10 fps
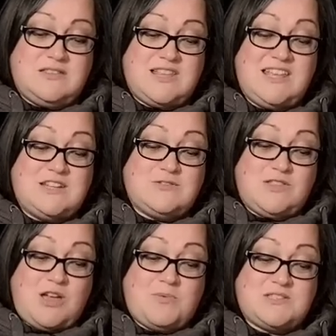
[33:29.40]
The leader of
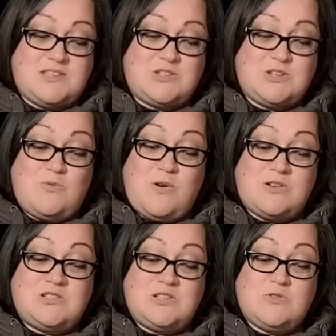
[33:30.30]
the opposition
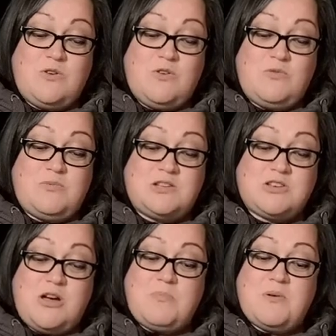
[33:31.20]
watched it all from the
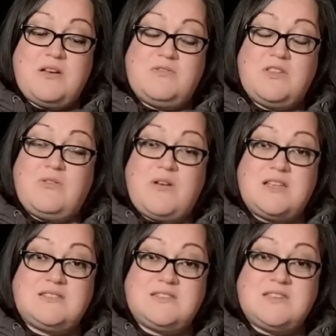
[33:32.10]
top of the
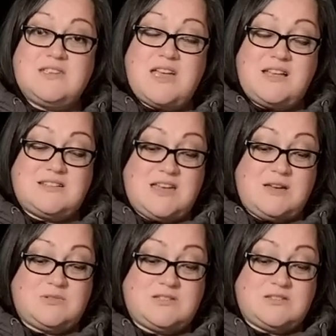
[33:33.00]
great
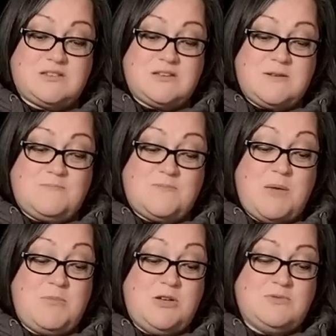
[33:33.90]
gatehouse,
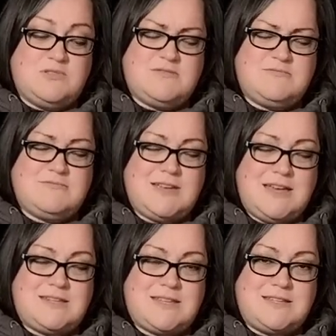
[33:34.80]
amused
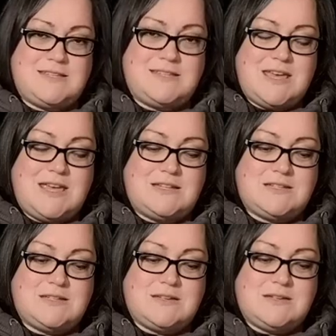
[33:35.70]
and entertained.